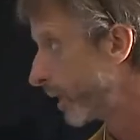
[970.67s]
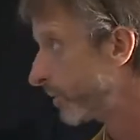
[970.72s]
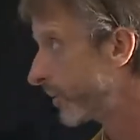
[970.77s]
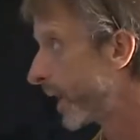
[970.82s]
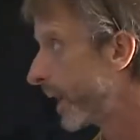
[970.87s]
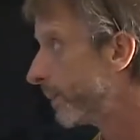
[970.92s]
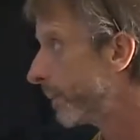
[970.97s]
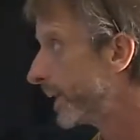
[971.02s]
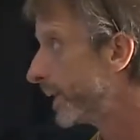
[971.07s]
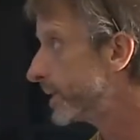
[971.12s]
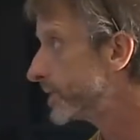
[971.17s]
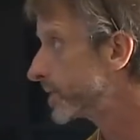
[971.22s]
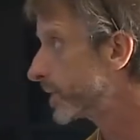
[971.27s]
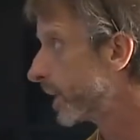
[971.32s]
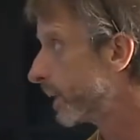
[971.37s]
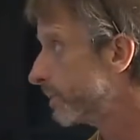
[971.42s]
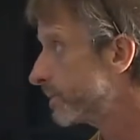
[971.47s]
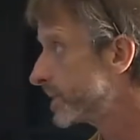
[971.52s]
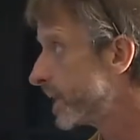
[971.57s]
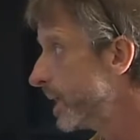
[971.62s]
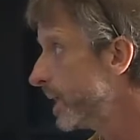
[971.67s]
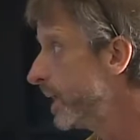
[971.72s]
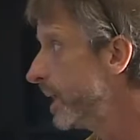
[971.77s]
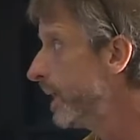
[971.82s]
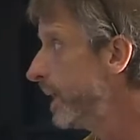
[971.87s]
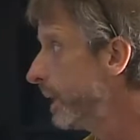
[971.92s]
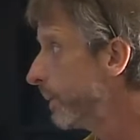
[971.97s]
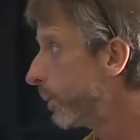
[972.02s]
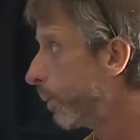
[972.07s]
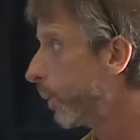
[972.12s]
over that many terms.
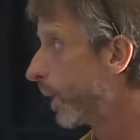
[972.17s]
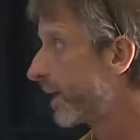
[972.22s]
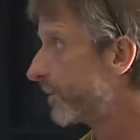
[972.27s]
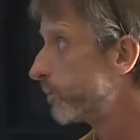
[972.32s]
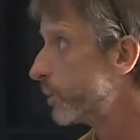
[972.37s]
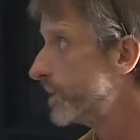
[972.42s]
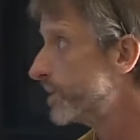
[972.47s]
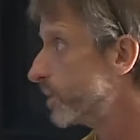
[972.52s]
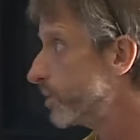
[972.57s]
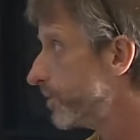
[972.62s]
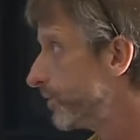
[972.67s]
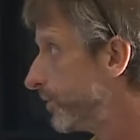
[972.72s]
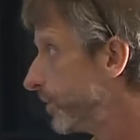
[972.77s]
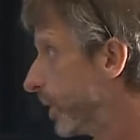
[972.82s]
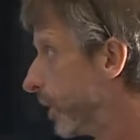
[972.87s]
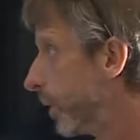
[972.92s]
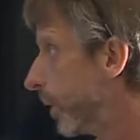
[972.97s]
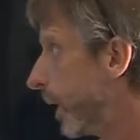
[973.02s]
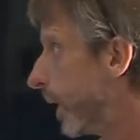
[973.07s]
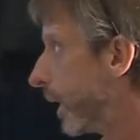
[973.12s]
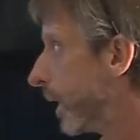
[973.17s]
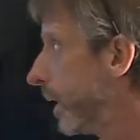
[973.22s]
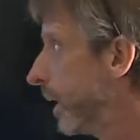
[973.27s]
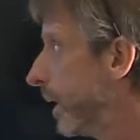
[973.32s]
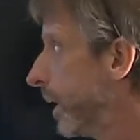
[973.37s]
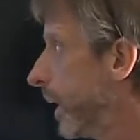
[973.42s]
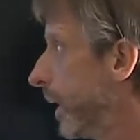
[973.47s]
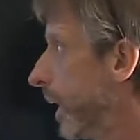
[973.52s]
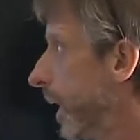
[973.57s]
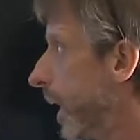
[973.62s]
But what if we do fewer?
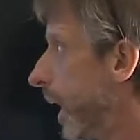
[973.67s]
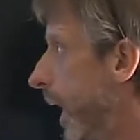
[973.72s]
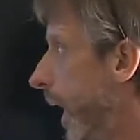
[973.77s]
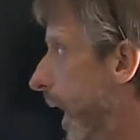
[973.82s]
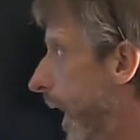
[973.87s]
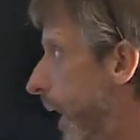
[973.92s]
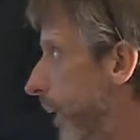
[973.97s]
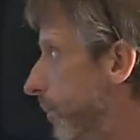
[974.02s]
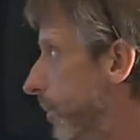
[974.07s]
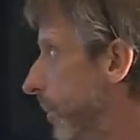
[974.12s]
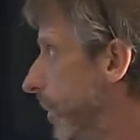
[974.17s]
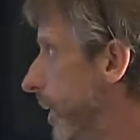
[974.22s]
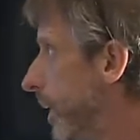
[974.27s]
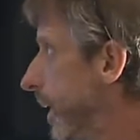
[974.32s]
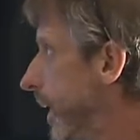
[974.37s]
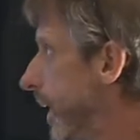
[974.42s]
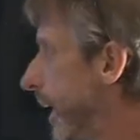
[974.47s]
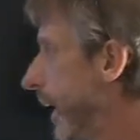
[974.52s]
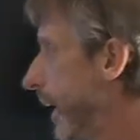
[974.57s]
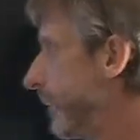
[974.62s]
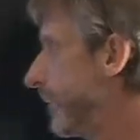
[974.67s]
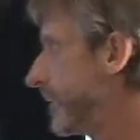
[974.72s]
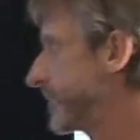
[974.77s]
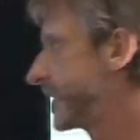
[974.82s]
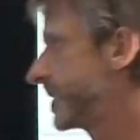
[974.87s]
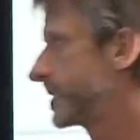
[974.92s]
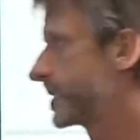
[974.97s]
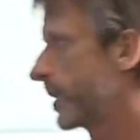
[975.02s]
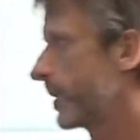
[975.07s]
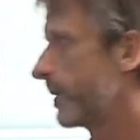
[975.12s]
Um, and
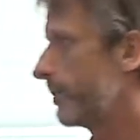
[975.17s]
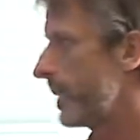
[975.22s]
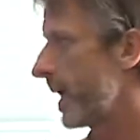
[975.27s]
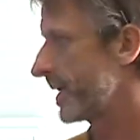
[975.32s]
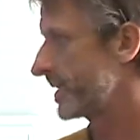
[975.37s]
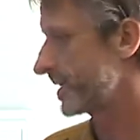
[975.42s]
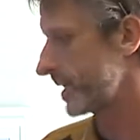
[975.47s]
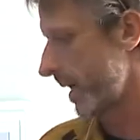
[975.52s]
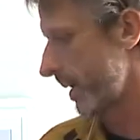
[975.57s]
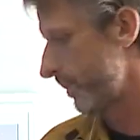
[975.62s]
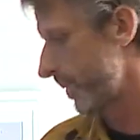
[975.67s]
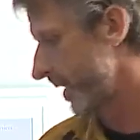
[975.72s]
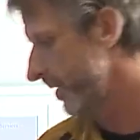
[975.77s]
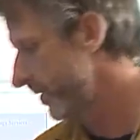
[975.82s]
this is going to mess up, I